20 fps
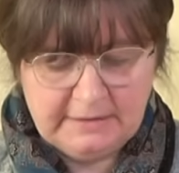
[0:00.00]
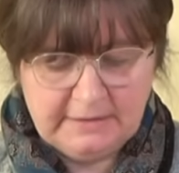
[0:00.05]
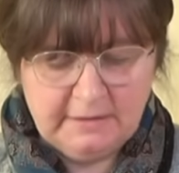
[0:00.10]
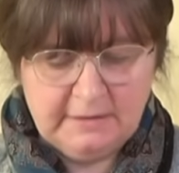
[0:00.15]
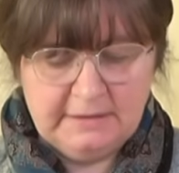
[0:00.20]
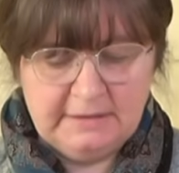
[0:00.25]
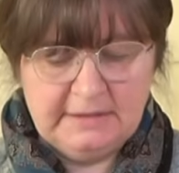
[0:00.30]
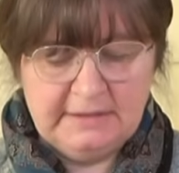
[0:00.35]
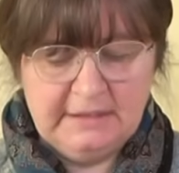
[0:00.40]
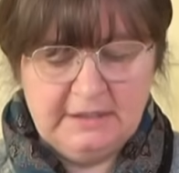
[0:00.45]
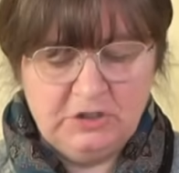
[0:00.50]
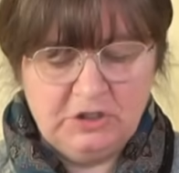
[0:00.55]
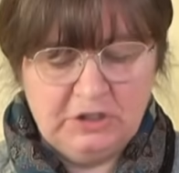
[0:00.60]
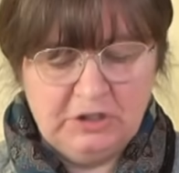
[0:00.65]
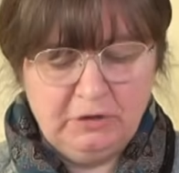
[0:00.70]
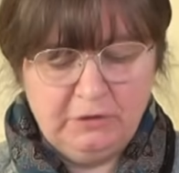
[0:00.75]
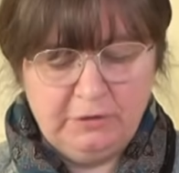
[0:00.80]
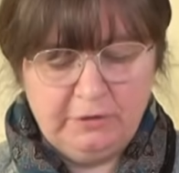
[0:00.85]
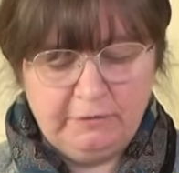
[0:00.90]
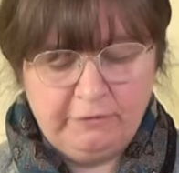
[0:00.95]
So the
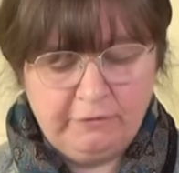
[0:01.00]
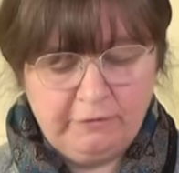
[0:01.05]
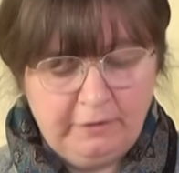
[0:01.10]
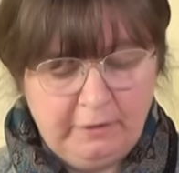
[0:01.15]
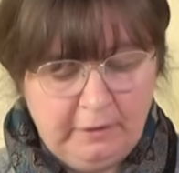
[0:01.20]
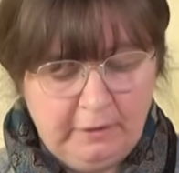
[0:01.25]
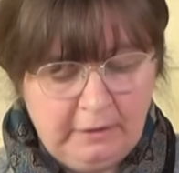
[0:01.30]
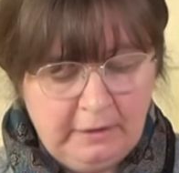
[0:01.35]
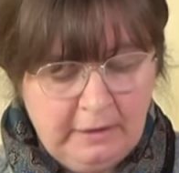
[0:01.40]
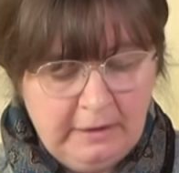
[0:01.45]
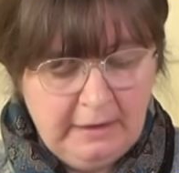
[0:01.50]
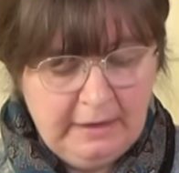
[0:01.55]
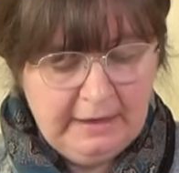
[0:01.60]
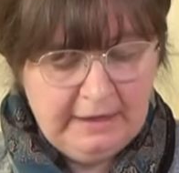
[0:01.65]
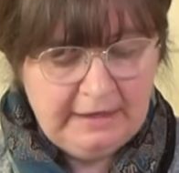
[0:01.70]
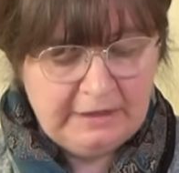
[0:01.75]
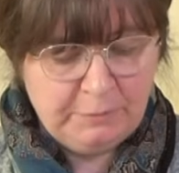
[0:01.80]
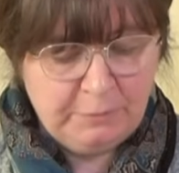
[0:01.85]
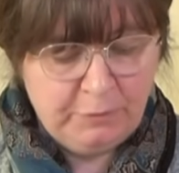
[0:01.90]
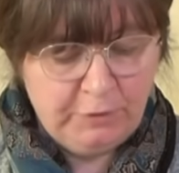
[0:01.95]
stitching on the front
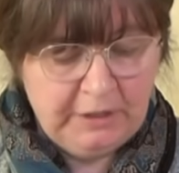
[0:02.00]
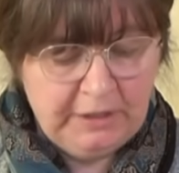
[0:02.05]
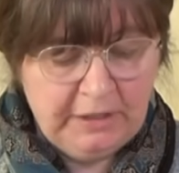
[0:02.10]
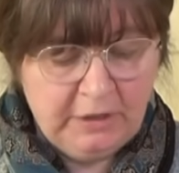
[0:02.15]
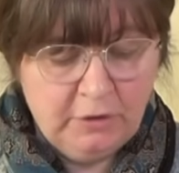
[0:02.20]
is pretty